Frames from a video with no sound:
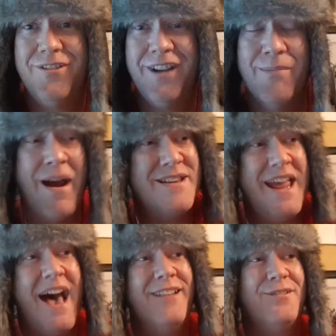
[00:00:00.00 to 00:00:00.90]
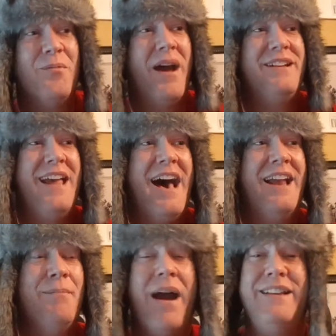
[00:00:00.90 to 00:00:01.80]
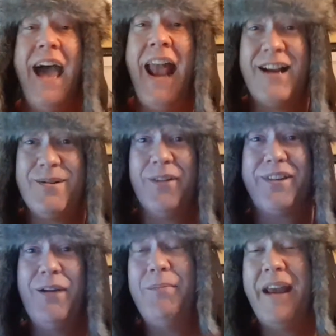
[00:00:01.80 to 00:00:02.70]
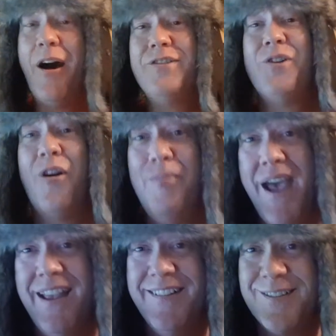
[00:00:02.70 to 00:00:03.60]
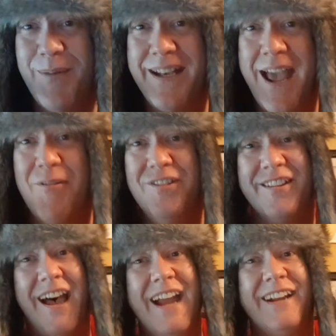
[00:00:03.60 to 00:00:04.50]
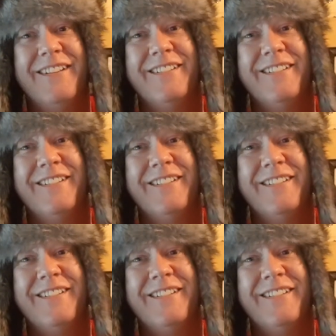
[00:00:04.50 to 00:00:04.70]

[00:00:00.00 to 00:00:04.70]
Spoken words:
And my dad actually when I was a kid, we made $100 bet. So my dad was like,